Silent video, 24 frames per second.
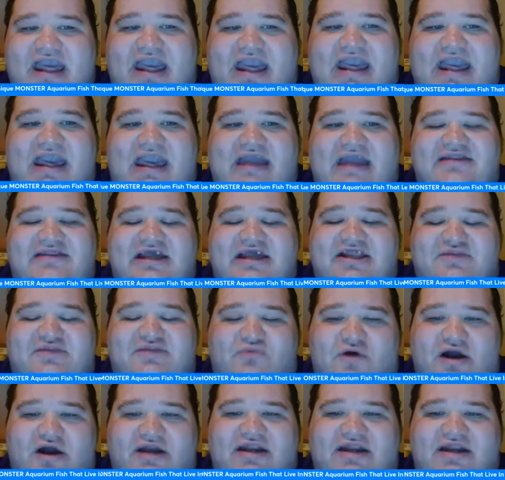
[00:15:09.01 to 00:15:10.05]
And this
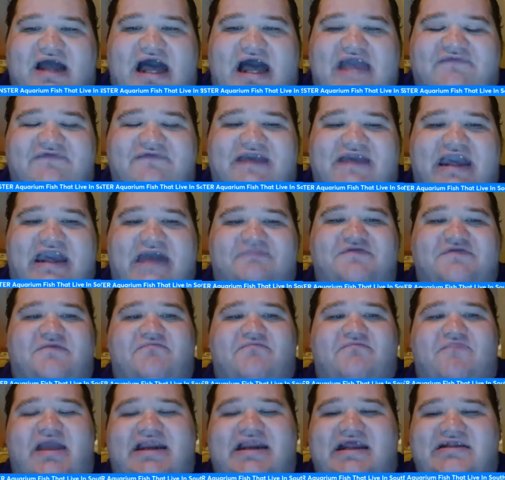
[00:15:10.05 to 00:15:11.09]
one I've kept
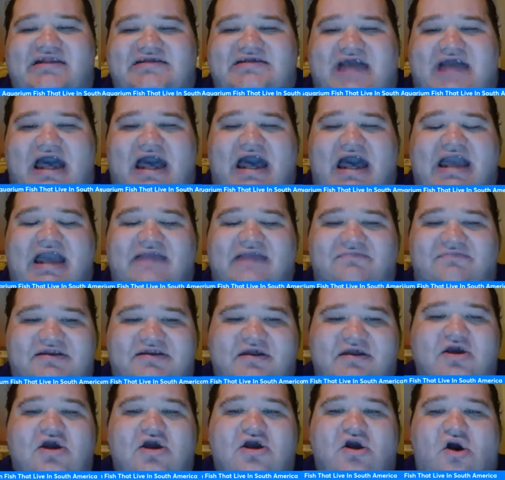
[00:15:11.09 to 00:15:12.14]
many
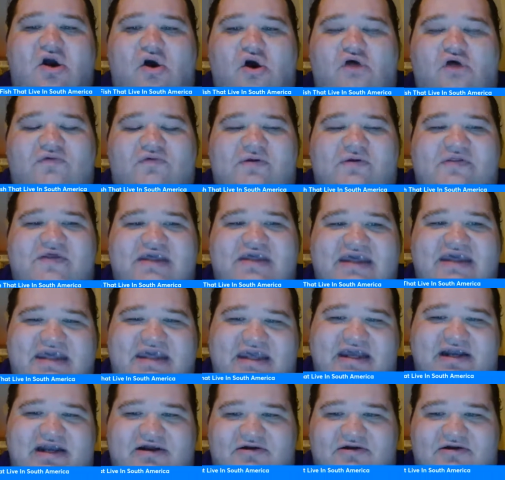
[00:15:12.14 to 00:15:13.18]
times over the
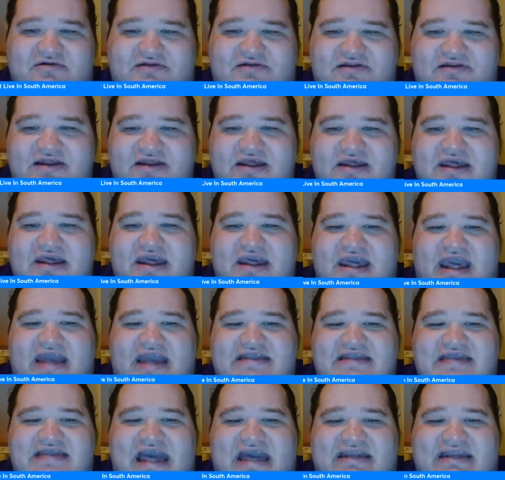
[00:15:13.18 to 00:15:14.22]
years.
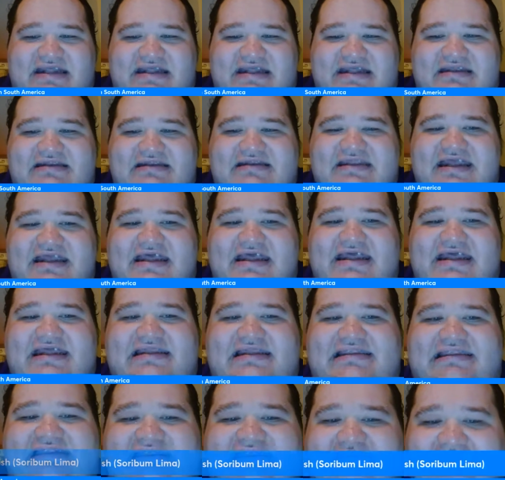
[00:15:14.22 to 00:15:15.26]
And that is the
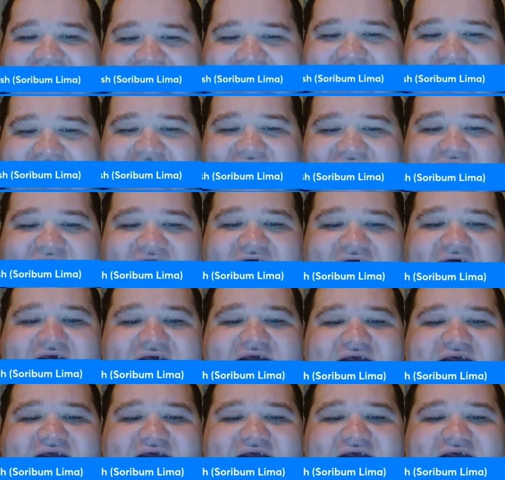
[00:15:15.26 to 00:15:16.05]
Lima